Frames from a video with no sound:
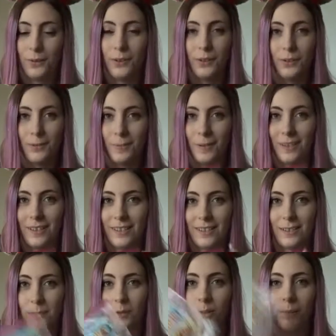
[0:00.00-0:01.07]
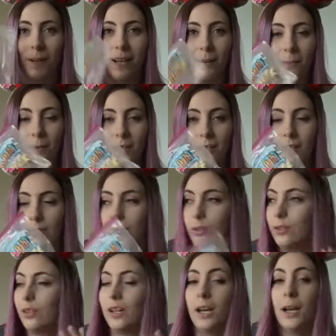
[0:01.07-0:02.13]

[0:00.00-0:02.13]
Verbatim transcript: You can just put it in a Ziploc bag, put it in your